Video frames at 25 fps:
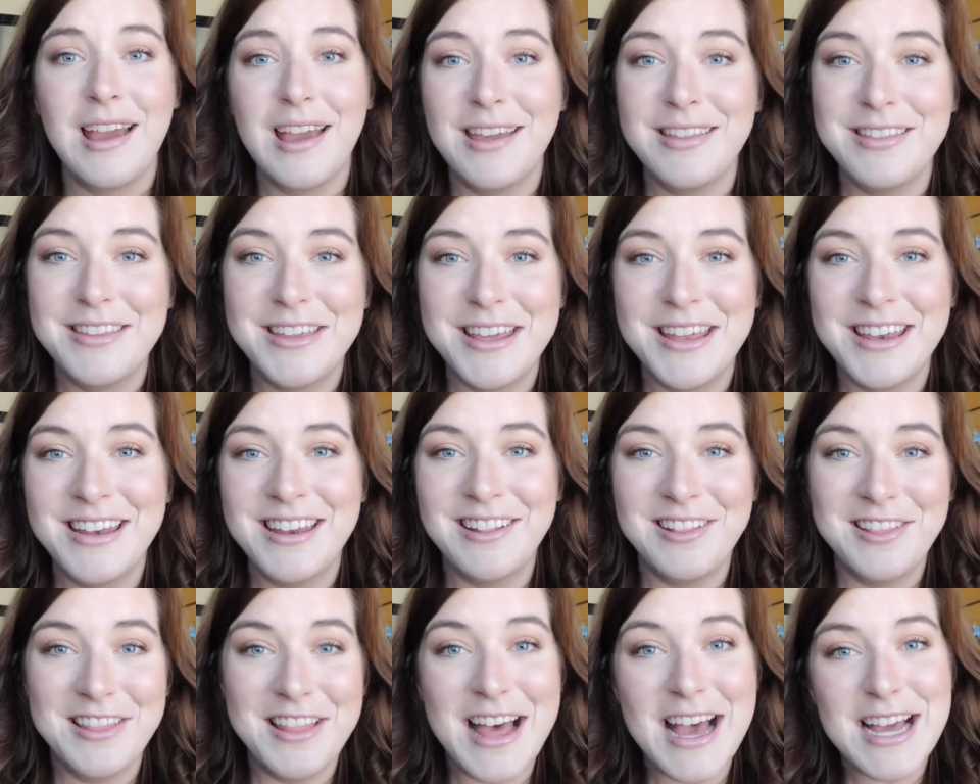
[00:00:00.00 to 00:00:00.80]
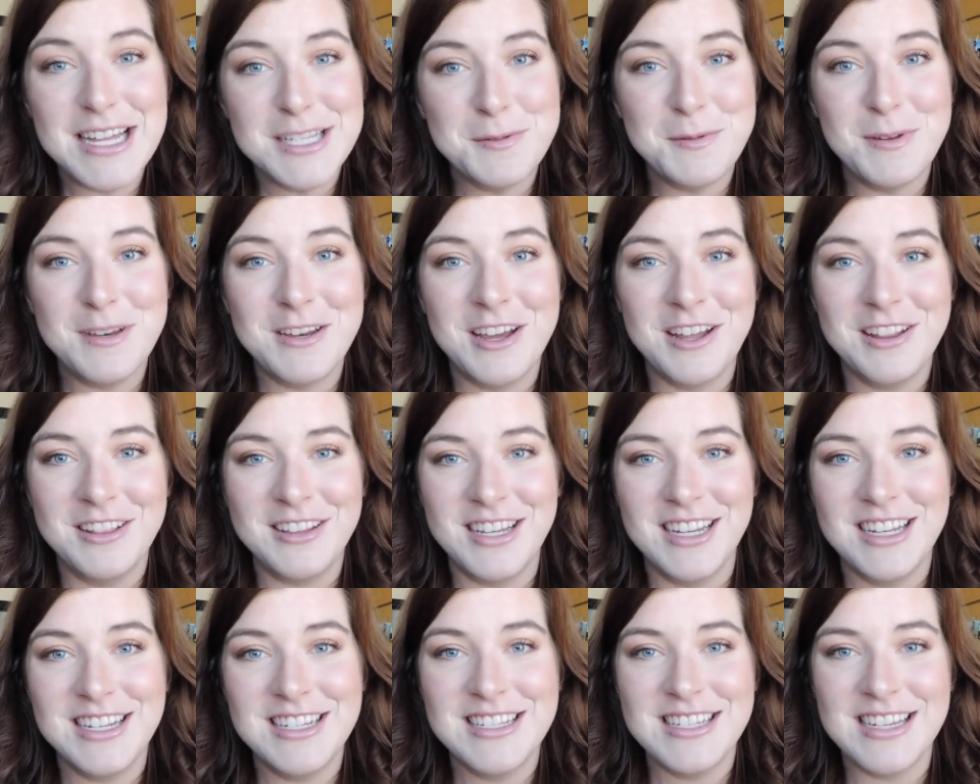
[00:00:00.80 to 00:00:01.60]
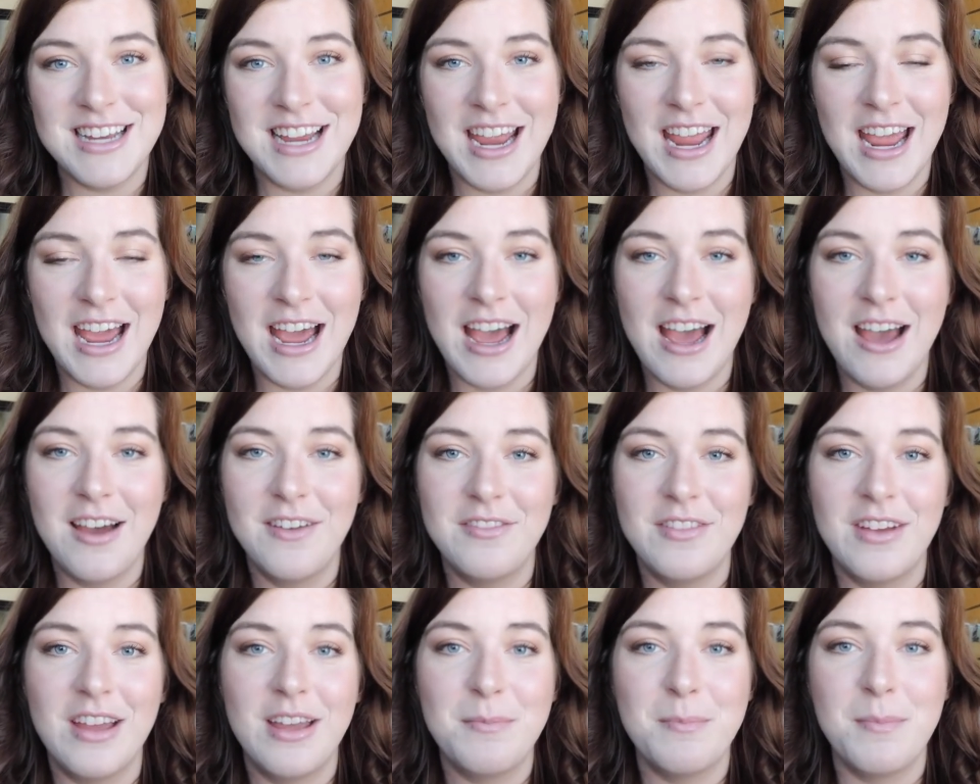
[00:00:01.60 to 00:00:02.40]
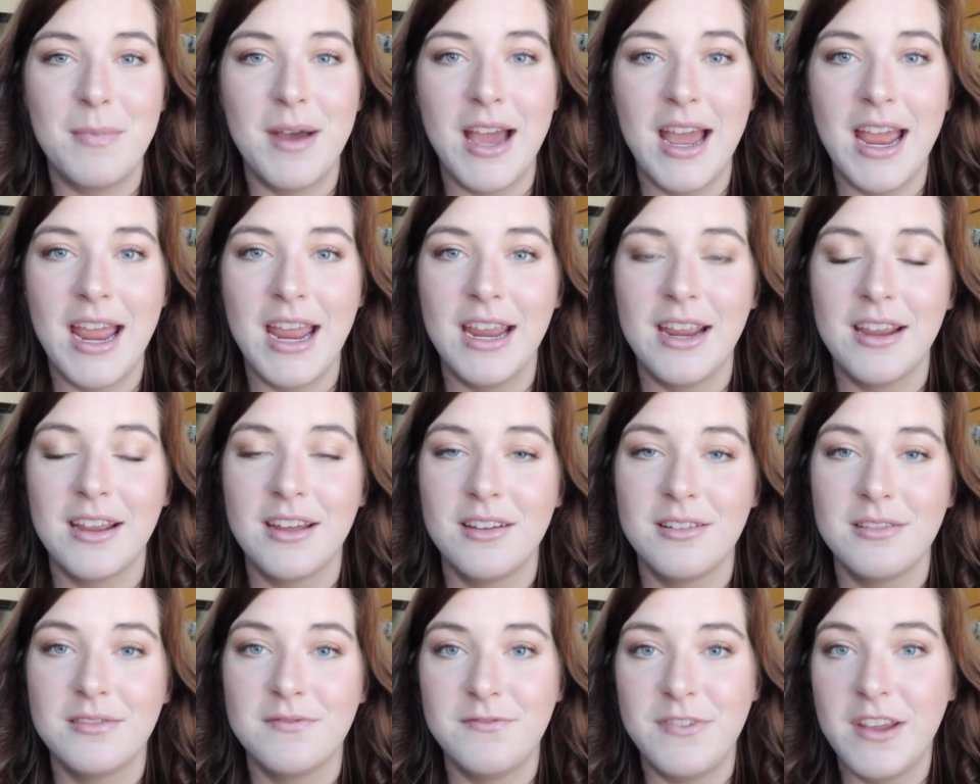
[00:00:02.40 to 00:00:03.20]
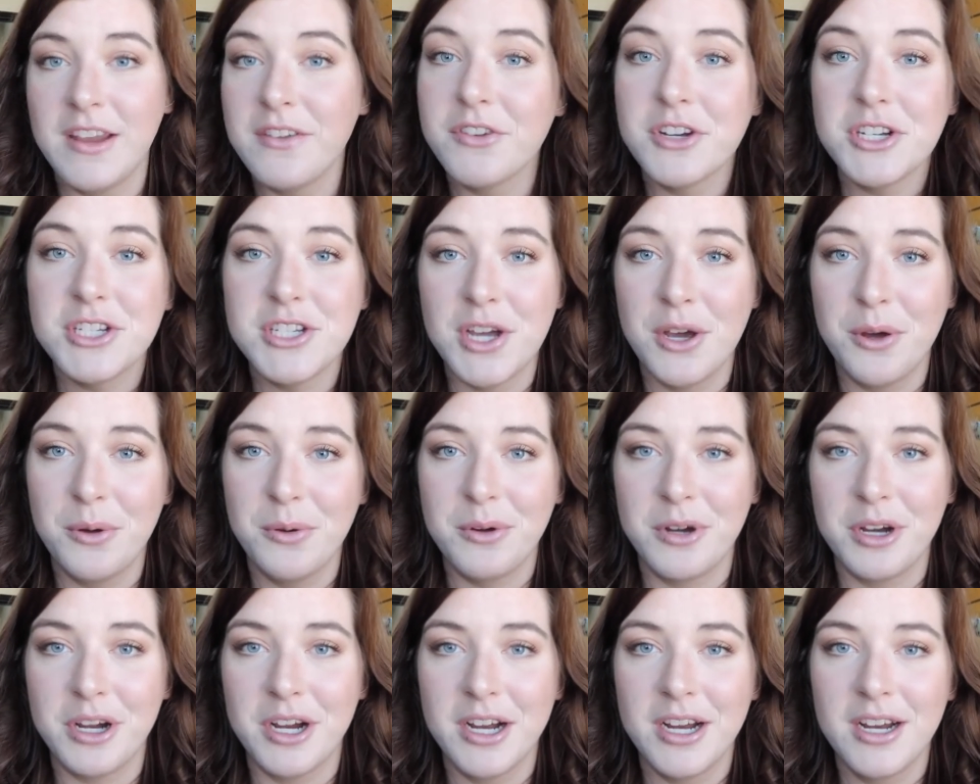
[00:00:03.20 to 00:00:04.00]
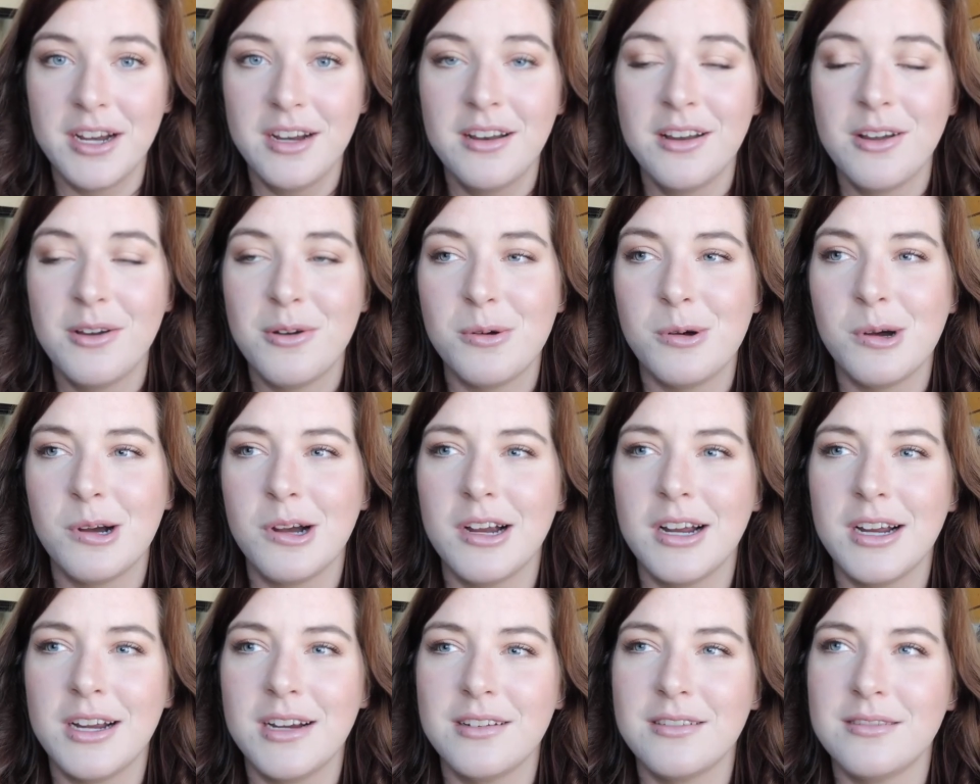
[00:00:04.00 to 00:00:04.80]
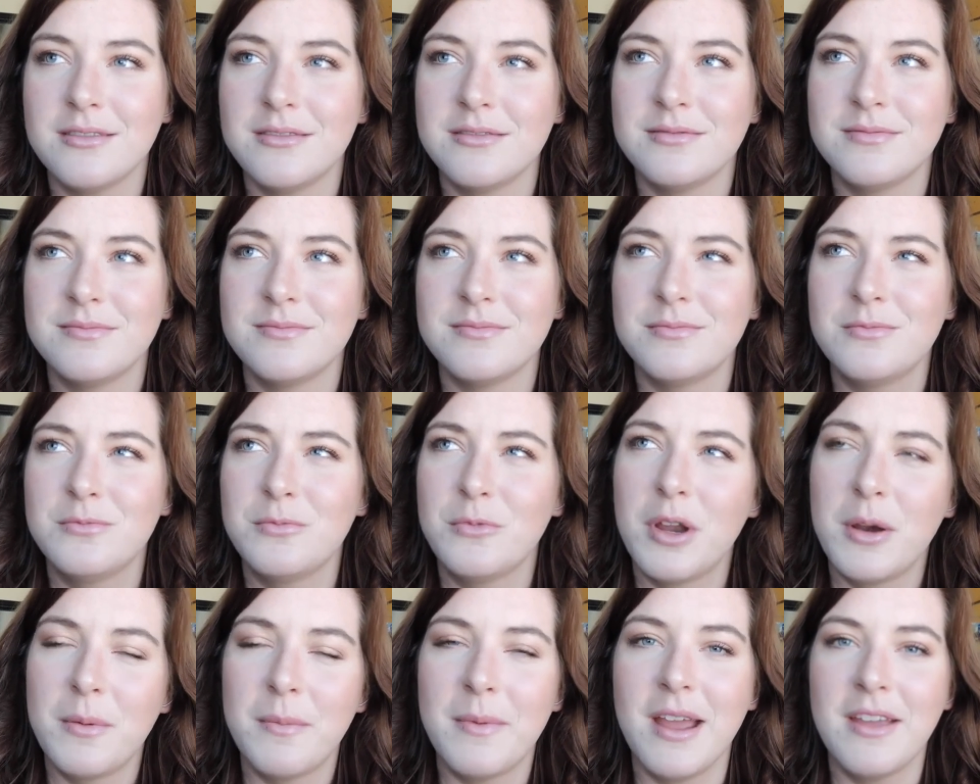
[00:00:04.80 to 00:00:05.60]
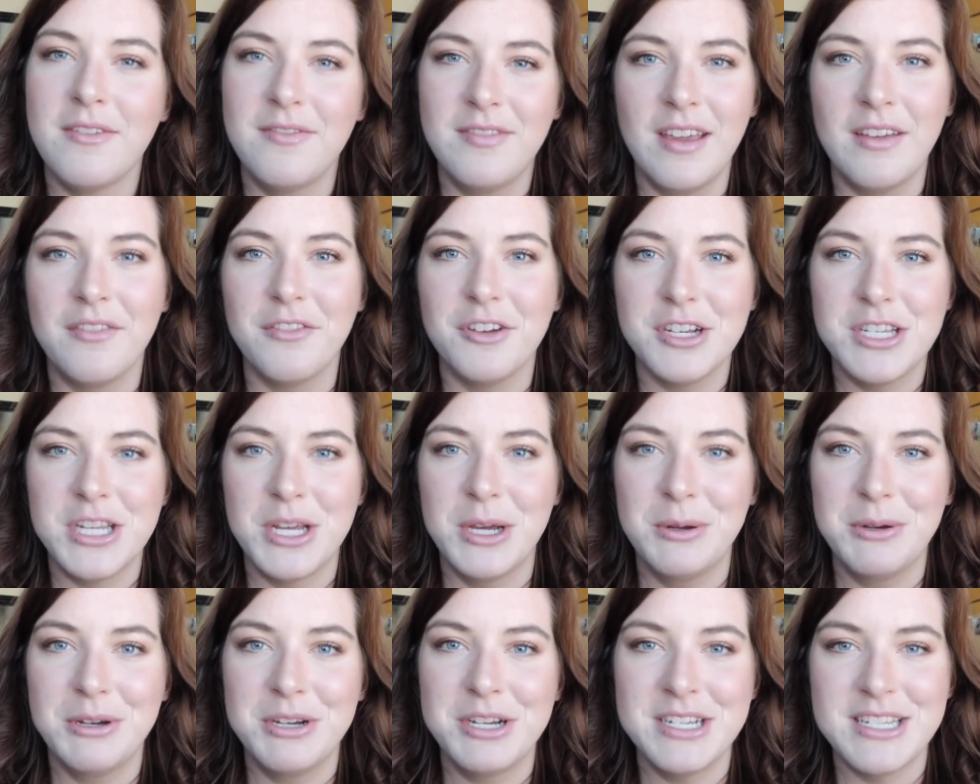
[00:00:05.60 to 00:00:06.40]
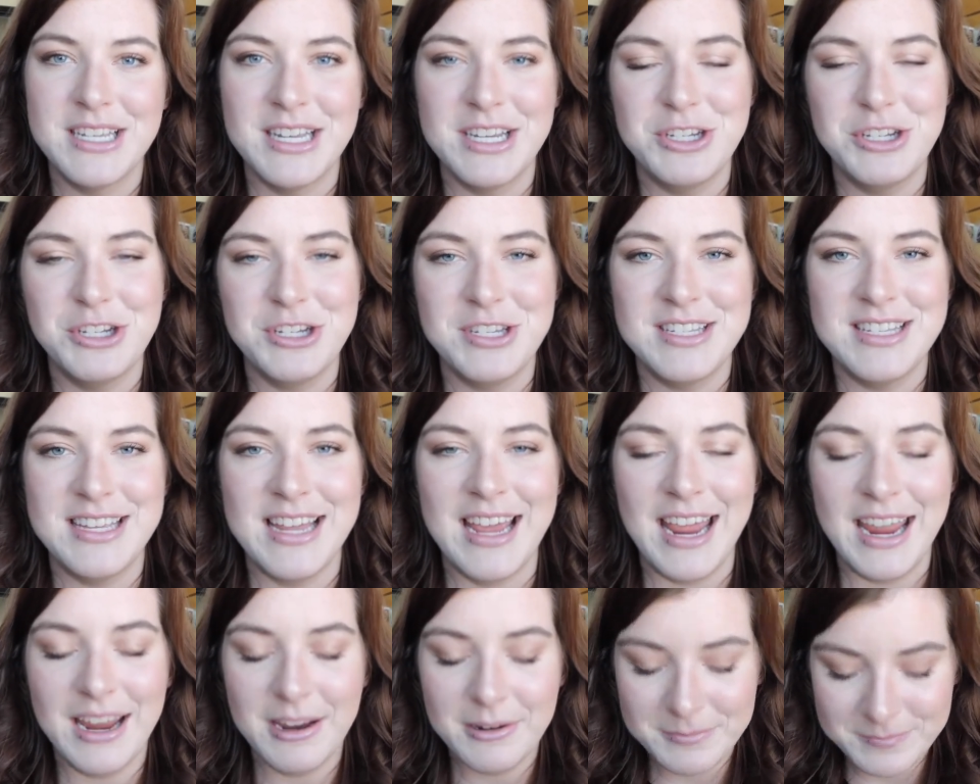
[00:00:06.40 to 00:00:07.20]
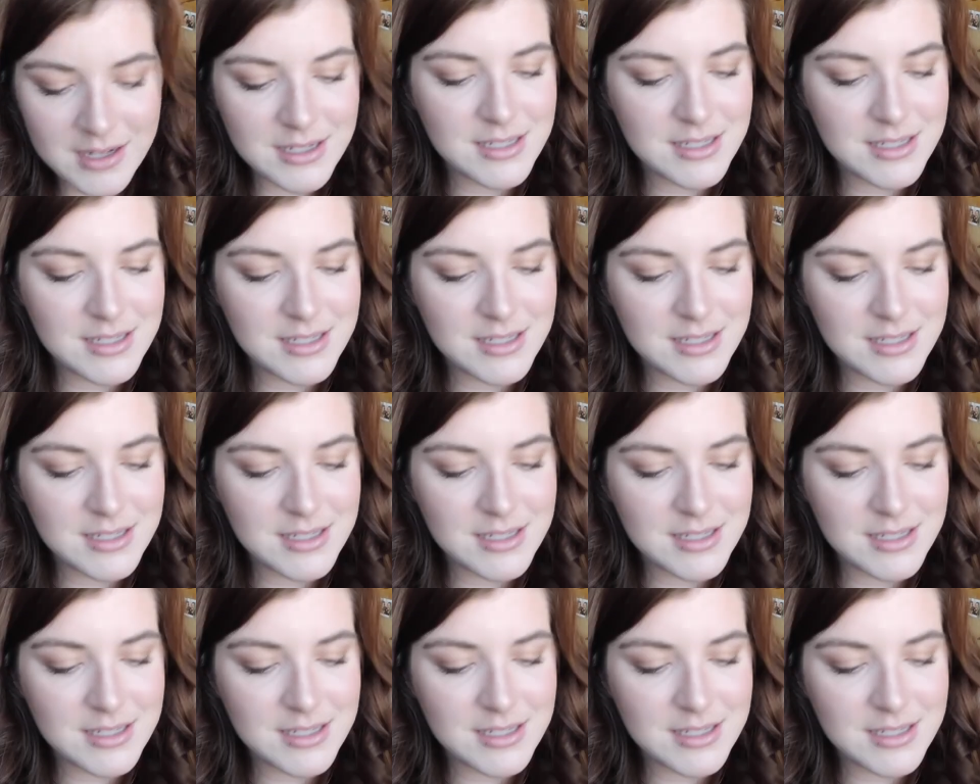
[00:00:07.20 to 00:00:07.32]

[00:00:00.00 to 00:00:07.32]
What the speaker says: And then last but not least, I have my favorite toner, or one of my favorite toners, I should say.